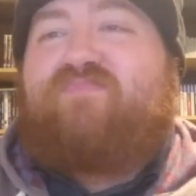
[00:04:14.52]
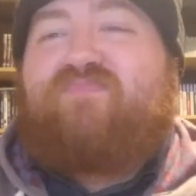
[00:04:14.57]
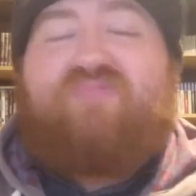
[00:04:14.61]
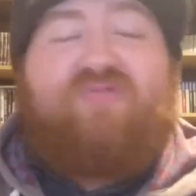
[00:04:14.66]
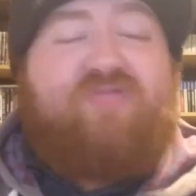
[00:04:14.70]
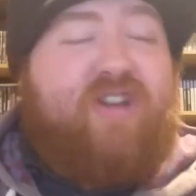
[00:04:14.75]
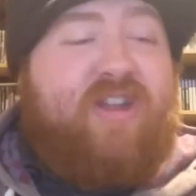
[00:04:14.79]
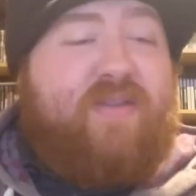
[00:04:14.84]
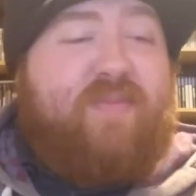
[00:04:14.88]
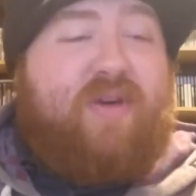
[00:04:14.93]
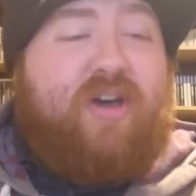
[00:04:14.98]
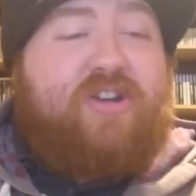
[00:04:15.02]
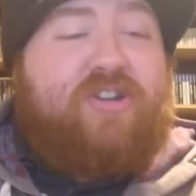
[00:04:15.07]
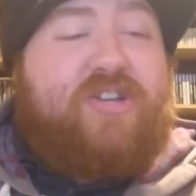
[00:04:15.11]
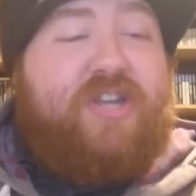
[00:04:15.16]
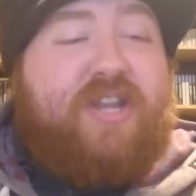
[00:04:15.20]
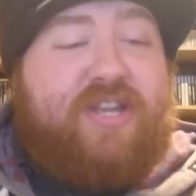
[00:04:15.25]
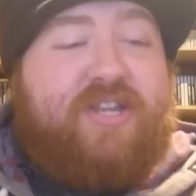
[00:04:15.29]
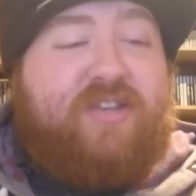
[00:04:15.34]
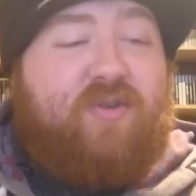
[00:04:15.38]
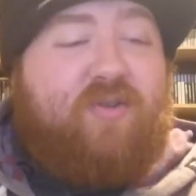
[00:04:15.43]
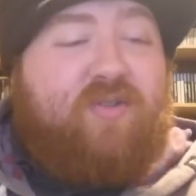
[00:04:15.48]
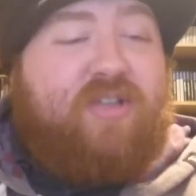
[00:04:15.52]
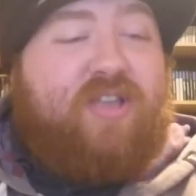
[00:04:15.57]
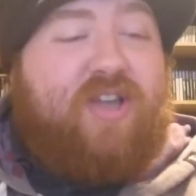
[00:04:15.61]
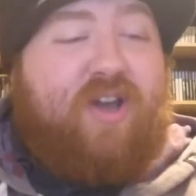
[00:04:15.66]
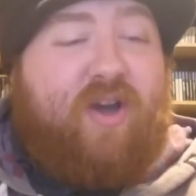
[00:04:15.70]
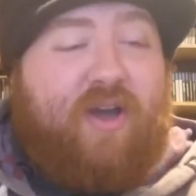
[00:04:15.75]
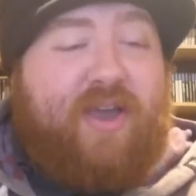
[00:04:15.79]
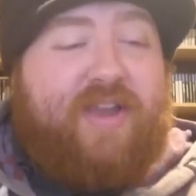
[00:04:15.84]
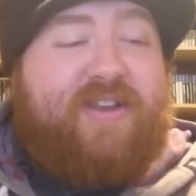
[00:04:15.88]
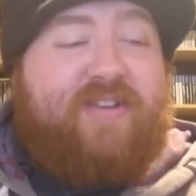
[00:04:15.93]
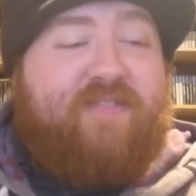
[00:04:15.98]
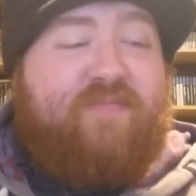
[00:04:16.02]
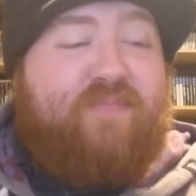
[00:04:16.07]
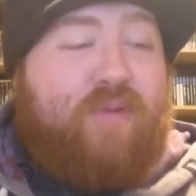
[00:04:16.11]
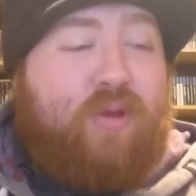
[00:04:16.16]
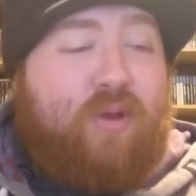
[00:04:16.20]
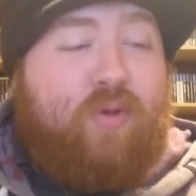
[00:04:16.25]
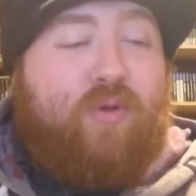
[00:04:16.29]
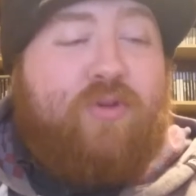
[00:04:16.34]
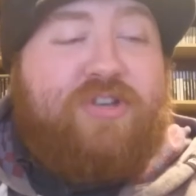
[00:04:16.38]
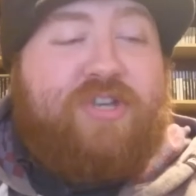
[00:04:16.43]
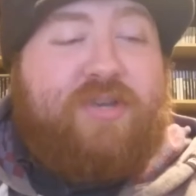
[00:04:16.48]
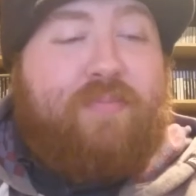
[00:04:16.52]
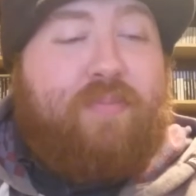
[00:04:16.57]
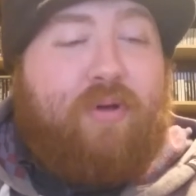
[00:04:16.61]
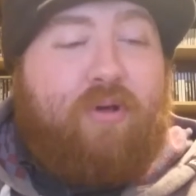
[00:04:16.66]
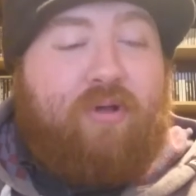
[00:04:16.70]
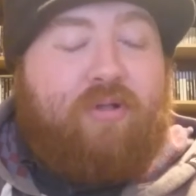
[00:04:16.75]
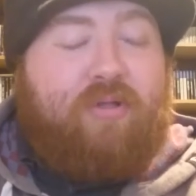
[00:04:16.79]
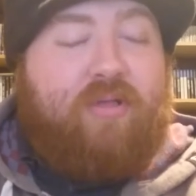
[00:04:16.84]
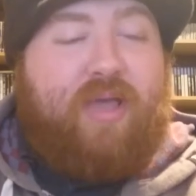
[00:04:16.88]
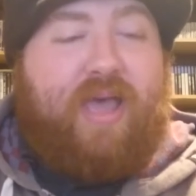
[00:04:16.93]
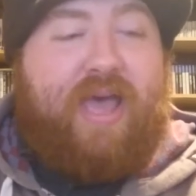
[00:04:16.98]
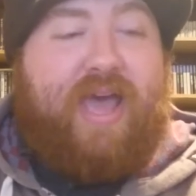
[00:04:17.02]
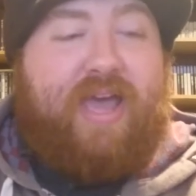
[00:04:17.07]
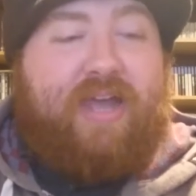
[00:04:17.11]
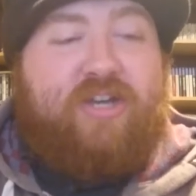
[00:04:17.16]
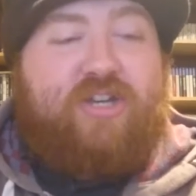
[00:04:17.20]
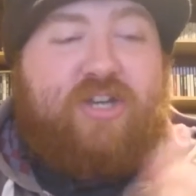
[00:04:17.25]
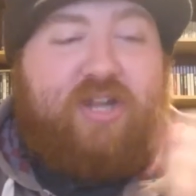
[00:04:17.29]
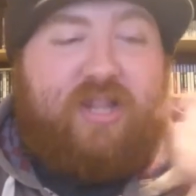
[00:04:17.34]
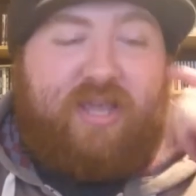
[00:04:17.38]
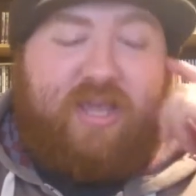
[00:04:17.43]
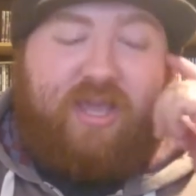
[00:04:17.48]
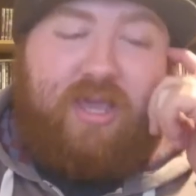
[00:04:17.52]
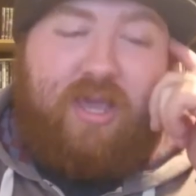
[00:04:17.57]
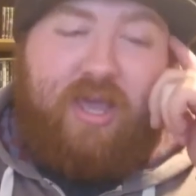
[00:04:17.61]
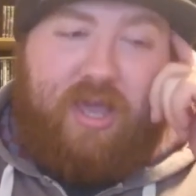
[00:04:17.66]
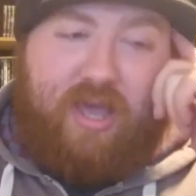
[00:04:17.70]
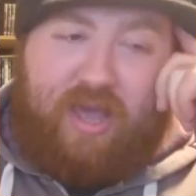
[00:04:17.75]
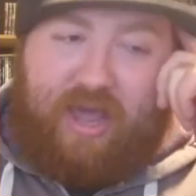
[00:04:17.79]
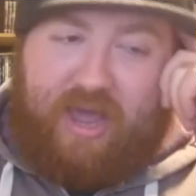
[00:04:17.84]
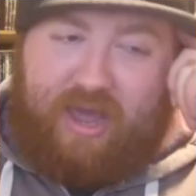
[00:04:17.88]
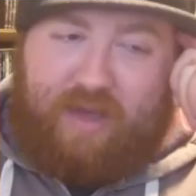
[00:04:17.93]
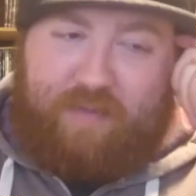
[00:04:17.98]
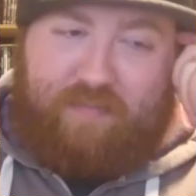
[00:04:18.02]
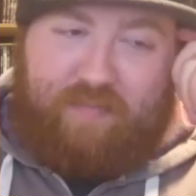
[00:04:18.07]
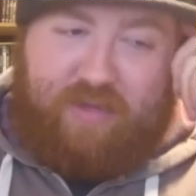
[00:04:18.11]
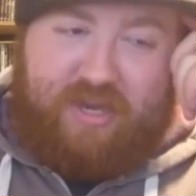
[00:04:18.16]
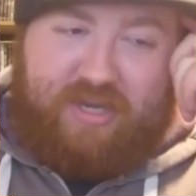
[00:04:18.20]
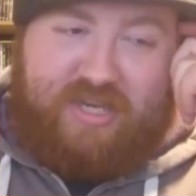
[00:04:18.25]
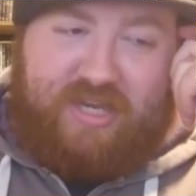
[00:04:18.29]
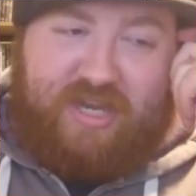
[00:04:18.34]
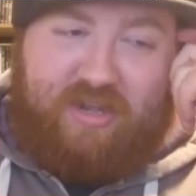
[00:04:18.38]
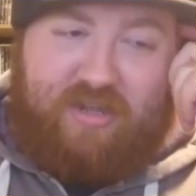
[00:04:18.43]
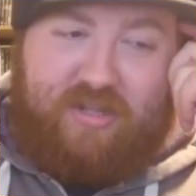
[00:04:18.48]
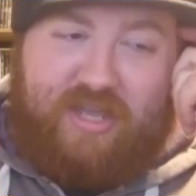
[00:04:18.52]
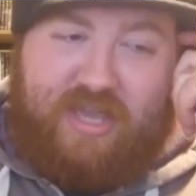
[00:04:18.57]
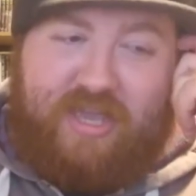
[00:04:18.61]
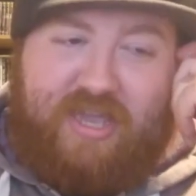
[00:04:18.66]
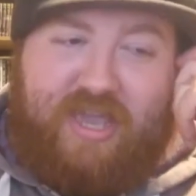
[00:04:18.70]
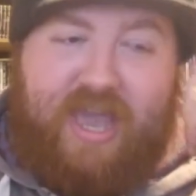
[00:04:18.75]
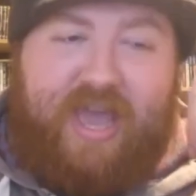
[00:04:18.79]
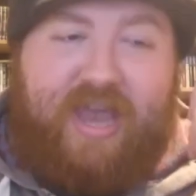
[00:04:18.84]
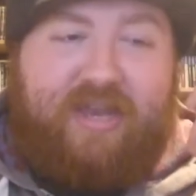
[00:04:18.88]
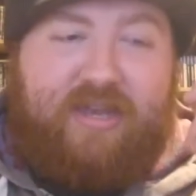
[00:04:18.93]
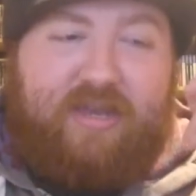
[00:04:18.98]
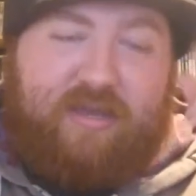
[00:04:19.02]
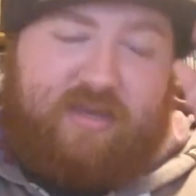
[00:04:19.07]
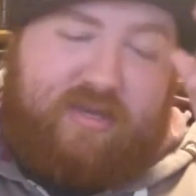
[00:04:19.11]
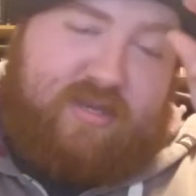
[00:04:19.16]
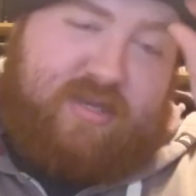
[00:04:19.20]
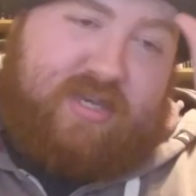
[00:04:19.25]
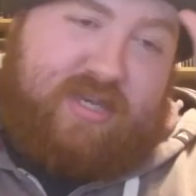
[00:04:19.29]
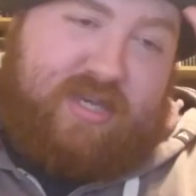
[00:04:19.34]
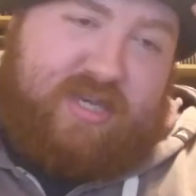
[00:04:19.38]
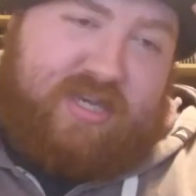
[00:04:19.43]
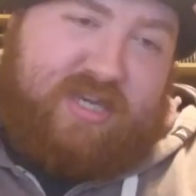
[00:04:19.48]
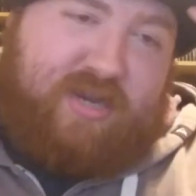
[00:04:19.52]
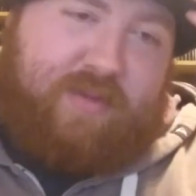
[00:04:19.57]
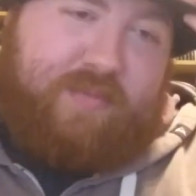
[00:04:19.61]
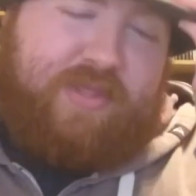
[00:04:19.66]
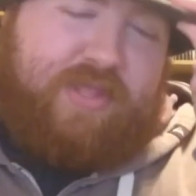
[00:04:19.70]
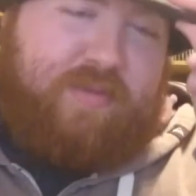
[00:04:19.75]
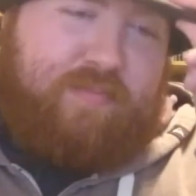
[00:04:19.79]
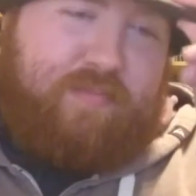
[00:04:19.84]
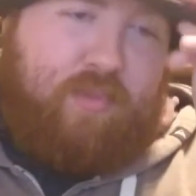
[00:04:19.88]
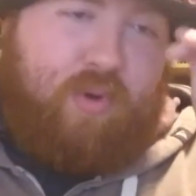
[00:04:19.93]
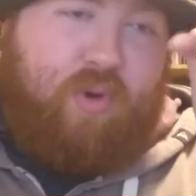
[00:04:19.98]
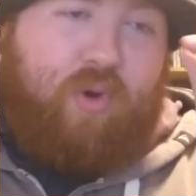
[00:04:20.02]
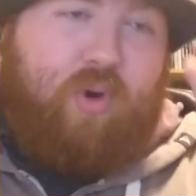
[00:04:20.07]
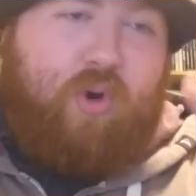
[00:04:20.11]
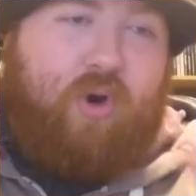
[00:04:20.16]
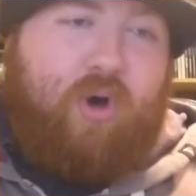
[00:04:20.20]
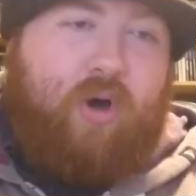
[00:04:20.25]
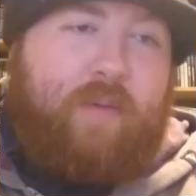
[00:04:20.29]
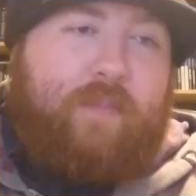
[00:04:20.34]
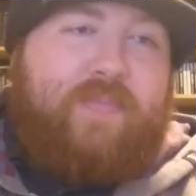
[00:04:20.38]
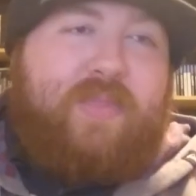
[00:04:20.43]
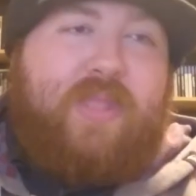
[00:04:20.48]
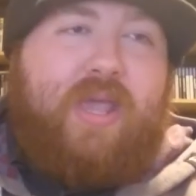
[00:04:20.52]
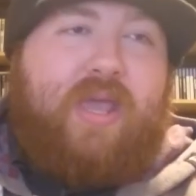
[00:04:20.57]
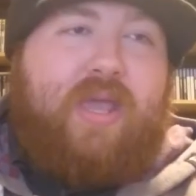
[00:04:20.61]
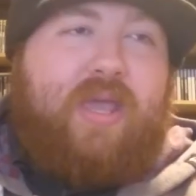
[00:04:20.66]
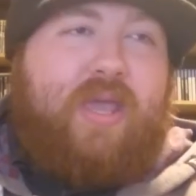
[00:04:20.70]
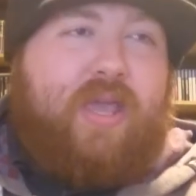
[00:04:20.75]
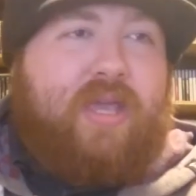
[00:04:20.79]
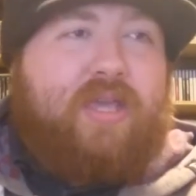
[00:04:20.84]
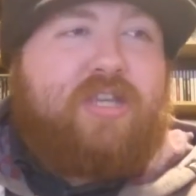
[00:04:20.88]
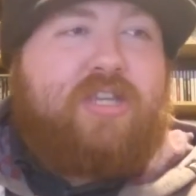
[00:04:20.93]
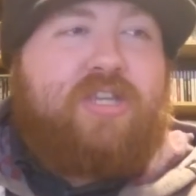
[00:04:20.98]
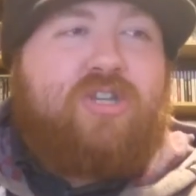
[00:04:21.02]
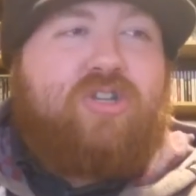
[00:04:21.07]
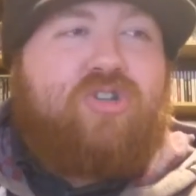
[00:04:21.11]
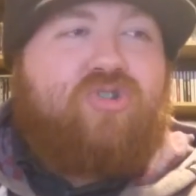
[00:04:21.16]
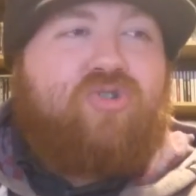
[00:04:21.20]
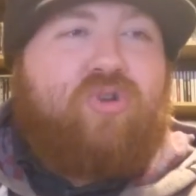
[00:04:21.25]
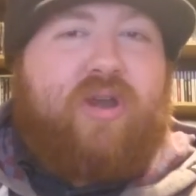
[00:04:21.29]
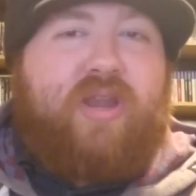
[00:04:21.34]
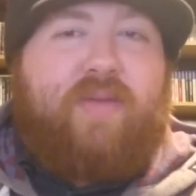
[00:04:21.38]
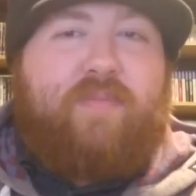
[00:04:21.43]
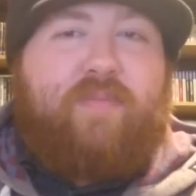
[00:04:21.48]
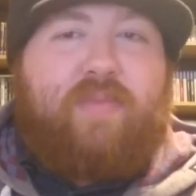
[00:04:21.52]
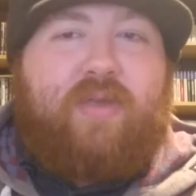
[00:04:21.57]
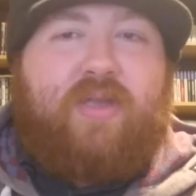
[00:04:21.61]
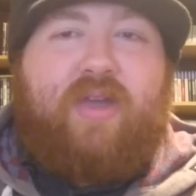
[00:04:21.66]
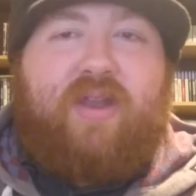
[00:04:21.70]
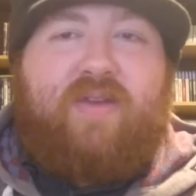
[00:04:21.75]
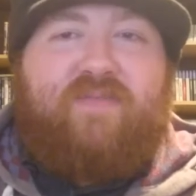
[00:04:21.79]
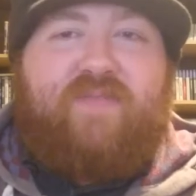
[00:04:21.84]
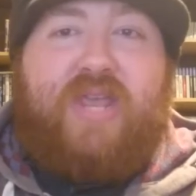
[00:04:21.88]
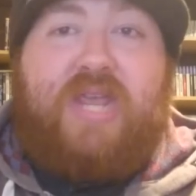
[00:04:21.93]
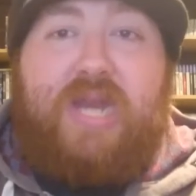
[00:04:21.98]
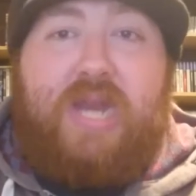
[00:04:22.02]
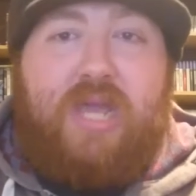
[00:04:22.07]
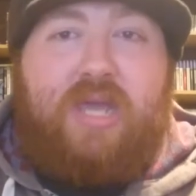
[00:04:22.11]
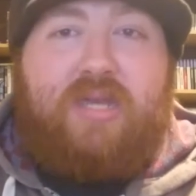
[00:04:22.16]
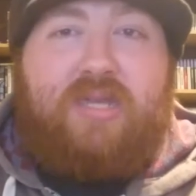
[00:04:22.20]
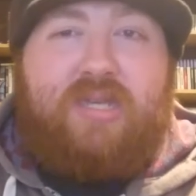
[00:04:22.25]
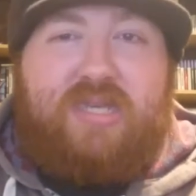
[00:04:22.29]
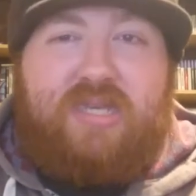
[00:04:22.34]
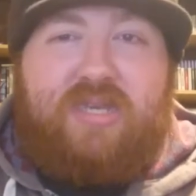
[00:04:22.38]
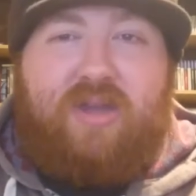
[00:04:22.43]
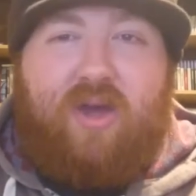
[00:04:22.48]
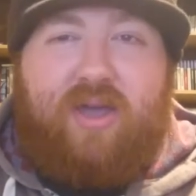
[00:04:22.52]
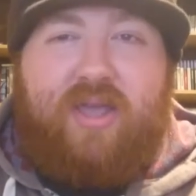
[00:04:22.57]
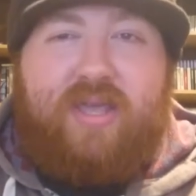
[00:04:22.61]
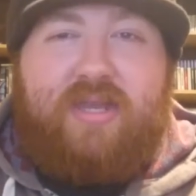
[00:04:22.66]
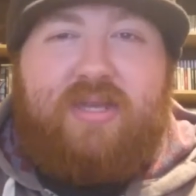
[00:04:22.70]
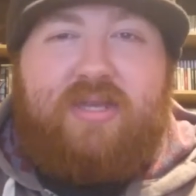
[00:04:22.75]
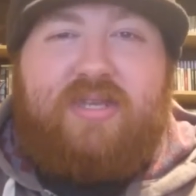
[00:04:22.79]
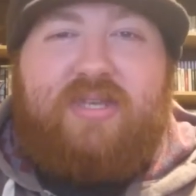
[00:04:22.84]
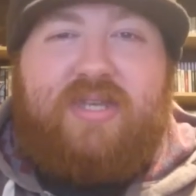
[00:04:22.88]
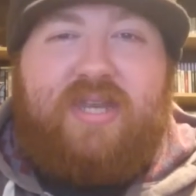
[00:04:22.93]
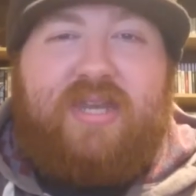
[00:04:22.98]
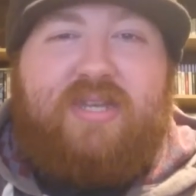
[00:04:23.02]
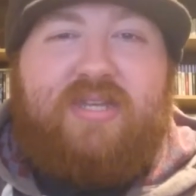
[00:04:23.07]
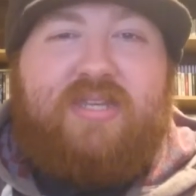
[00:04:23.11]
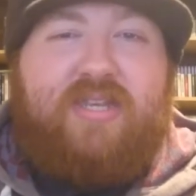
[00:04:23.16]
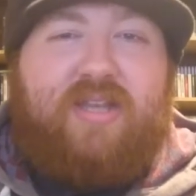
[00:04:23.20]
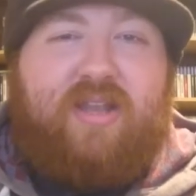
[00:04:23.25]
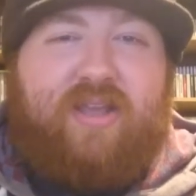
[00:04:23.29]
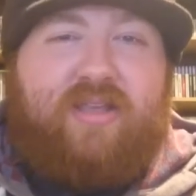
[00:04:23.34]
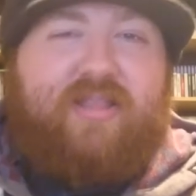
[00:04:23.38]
Pretty much it's all kind of plausible, actually, until you get to some of the more extreme convenience sciences.